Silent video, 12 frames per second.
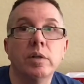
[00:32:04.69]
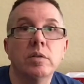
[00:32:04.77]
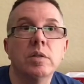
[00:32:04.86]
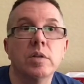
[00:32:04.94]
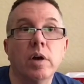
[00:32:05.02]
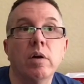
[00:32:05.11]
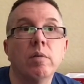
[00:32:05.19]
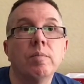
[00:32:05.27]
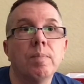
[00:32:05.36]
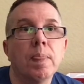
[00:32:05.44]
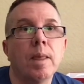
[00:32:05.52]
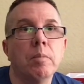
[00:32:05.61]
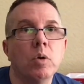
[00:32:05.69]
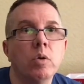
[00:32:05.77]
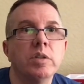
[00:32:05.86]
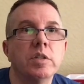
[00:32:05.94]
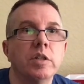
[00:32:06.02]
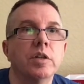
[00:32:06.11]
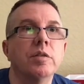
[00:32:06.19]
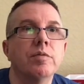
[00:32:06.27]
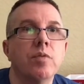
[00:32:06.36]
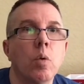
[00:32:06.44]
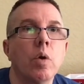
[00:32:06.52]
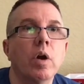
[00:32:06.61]
So I'm always here
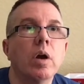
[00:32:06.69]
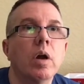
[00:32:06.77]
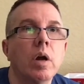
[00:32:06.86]
for